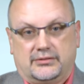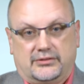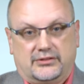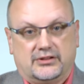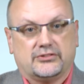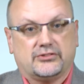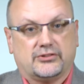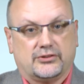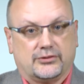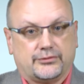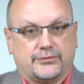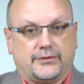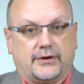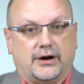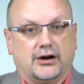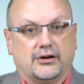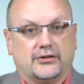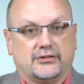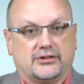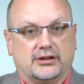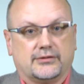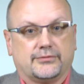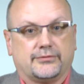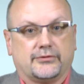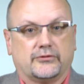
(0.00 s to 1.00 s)
This is
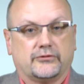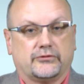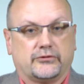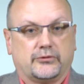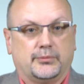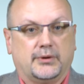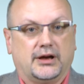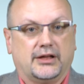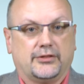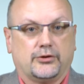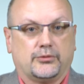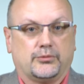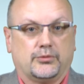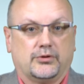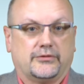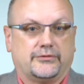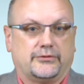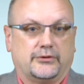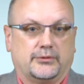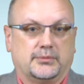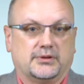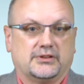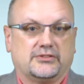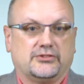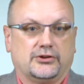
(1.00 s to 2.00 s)
far different from other
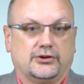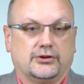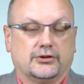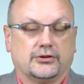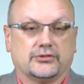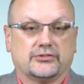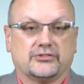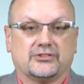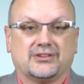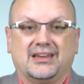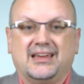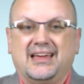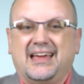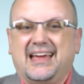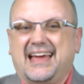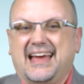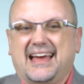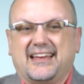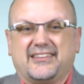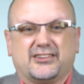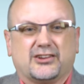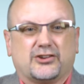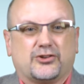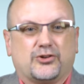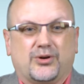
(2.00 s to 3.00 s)
roofing materials
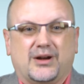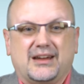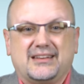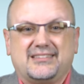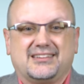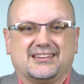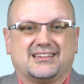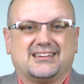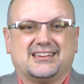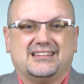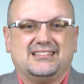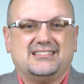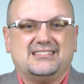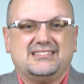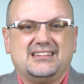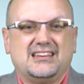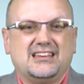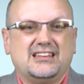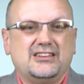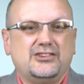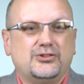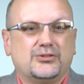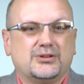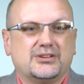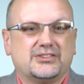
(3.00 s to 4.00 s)
as it creates a
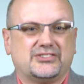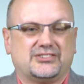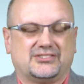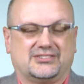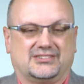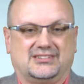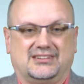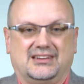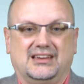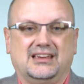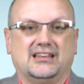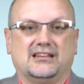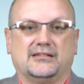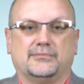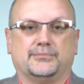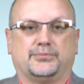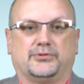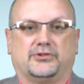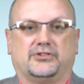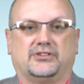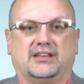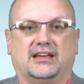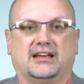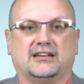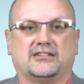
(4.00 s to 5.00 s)
continuous skin
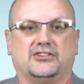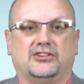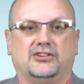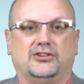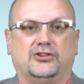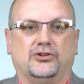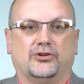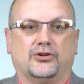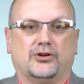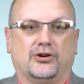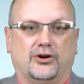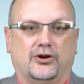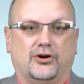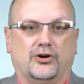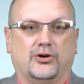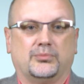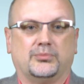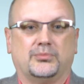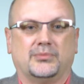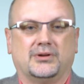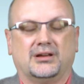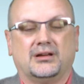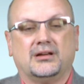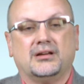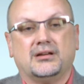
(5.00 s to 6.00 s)
protecting your
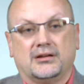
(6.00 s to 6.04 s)
home